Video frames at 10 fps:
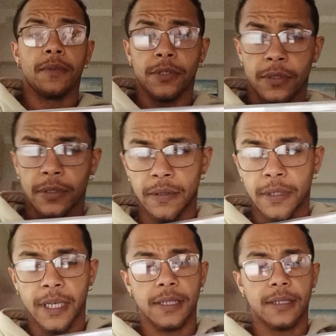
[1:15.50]
you to look
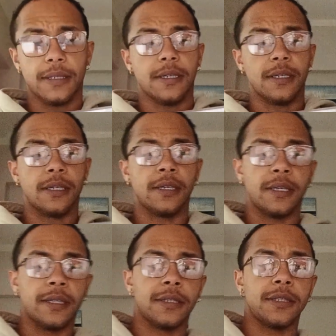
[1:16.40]
at.
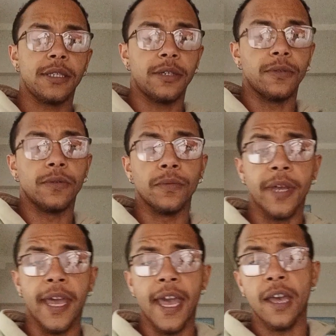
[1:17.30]
So we
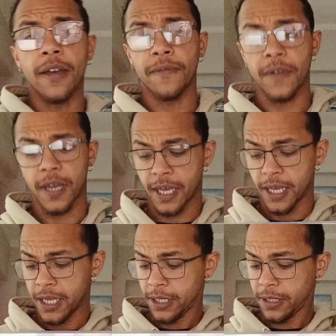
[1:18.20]
have
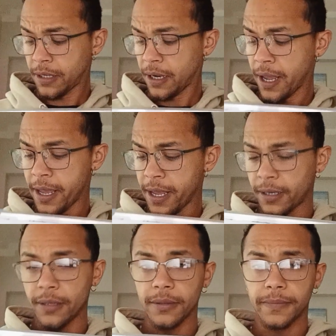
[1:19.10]
a triangle,